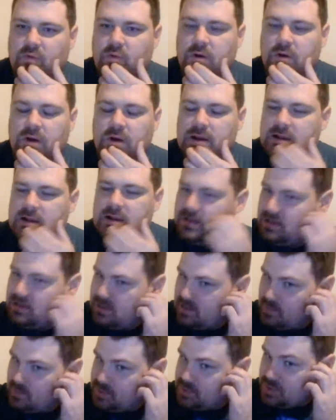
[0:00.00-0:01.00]

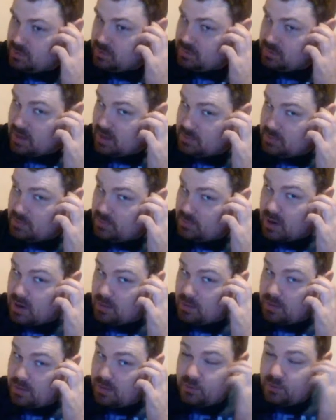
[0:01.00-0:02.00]
I'm sure I'm
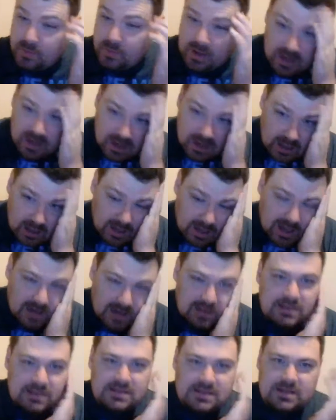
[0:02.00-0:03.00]
probably repeating a lot
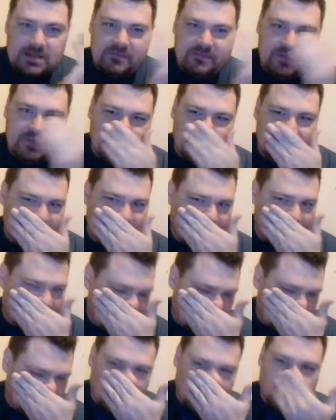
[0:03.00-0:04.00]
of the stuff that I've said
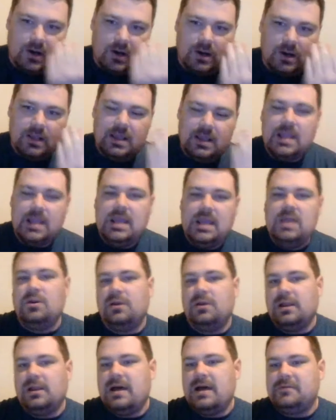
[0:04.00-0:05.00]
on other either
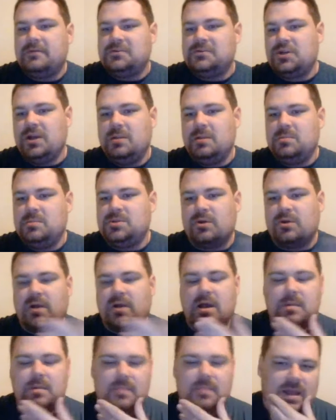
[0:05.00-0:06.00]
live streams or
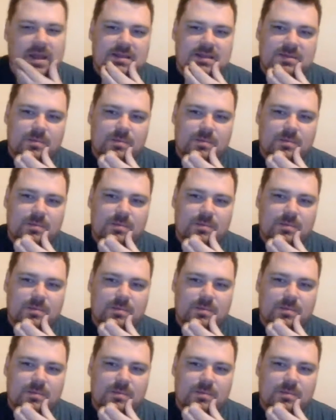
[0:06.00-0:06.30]
updates.